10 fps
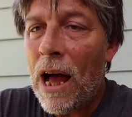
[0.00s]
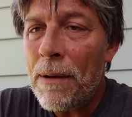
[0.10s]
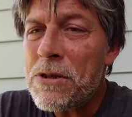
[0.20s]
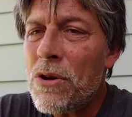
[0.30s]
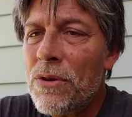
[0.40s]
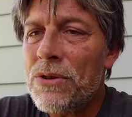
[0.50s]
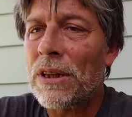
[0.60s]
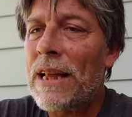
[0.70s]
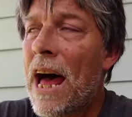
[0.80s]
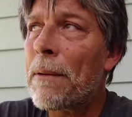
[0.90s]
I'm sure there's a
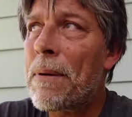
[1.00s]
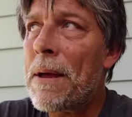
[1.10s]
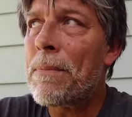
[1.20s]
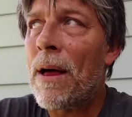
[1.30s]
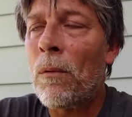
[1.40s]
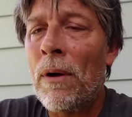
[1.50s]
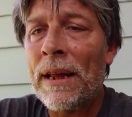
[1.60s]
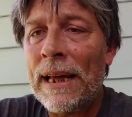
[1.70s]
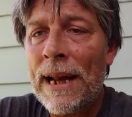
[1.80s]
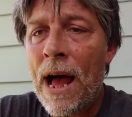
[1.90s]
lot of people that want to
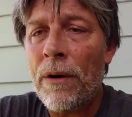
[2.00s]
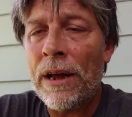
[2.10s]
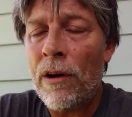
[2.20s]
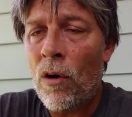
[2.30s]
get out and